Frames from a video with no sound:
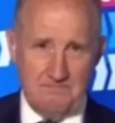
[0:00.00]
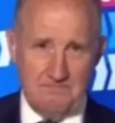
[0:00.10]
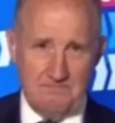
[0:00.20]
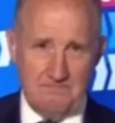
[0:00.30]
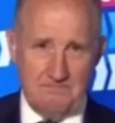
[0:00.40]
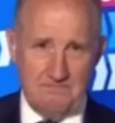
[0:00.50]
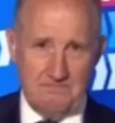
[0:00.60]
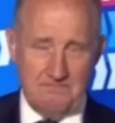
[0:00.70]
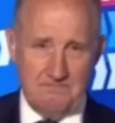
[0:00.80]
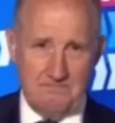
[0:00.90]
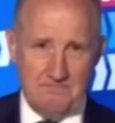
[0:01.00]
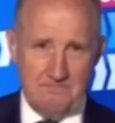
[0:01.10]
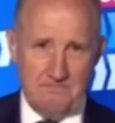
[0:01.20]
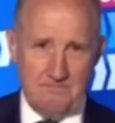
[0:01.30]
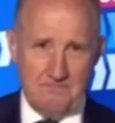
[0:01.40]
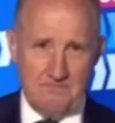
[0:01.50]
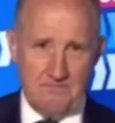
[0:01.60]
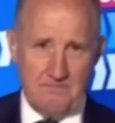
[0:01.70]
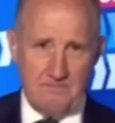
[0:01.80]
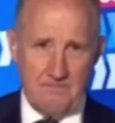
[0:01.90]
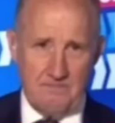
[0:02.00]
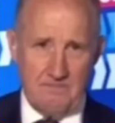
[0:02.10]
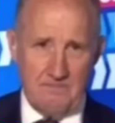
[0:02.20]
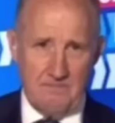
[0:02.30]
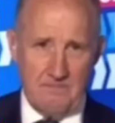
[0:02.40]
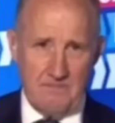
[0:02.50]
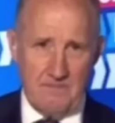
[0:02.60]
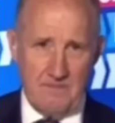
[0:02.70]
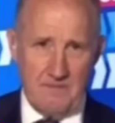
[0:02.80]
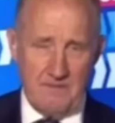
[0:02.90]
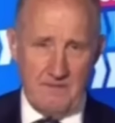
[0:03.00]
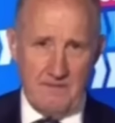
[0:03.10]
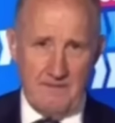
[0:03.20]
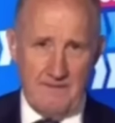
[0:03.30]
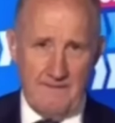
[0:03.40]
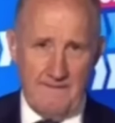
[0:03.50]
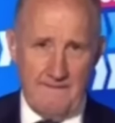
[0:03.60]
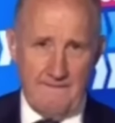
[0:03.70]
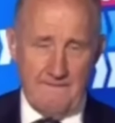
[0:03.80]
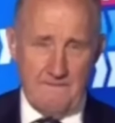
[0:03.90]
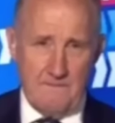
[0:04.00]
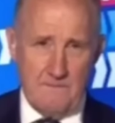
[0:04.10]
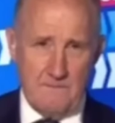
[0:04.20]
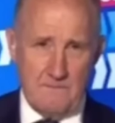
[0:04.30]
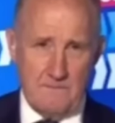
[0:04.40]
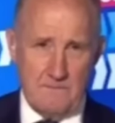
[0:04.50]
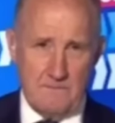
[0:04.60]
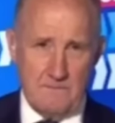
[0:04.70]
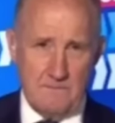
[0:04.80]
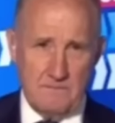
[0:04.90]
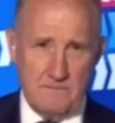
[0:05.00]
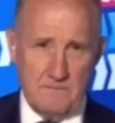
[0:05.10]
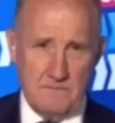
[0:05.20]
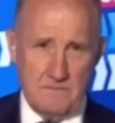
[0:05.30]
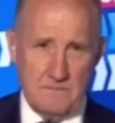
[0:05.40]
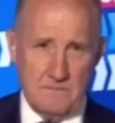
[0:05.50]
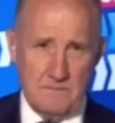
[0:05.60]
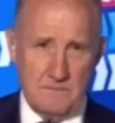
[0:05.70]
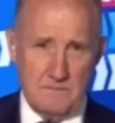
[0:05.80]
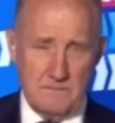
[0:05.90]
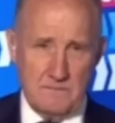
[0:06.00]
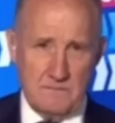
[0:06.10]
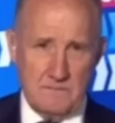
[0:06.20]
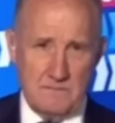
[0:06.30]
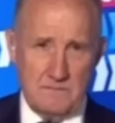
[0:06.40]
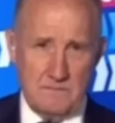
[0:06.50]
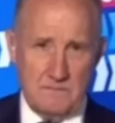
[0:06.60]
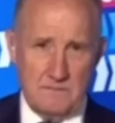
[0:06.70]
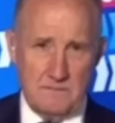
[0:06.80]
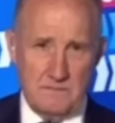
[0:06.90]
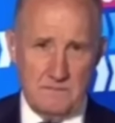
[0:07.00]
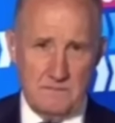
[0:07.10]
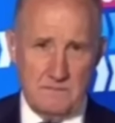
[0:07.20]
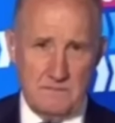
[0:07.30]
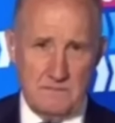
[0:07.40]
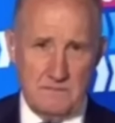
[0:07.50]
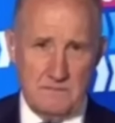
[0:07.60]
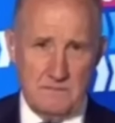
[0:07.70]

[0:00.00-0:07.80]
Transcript: [no speech]